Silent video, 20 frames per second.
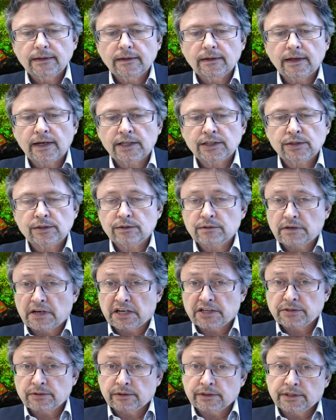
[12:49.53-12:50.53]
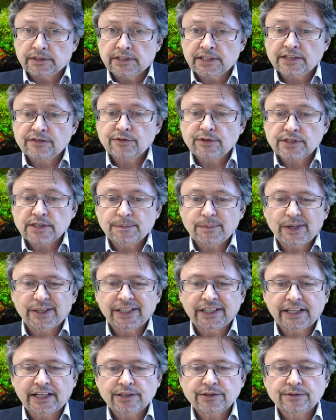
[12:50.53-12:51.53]
Actually, actually just for
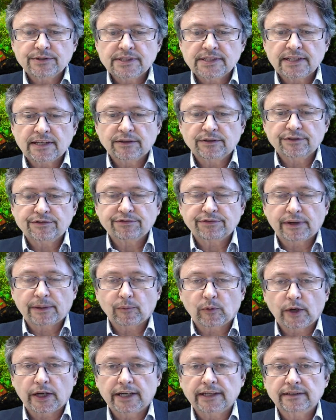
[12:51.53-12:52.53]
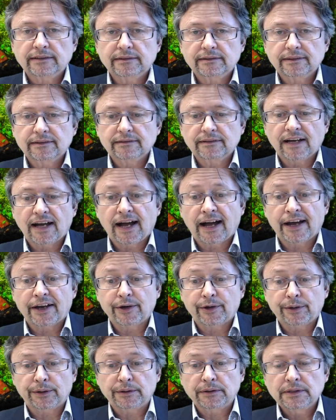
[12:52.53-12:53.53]
debugging, I should set the frame rate
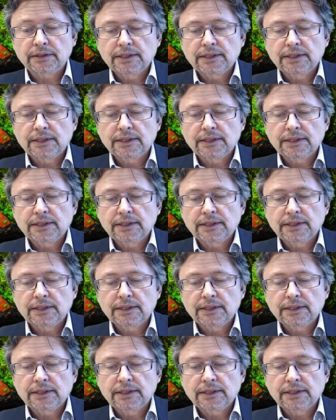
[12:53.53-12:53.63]
higher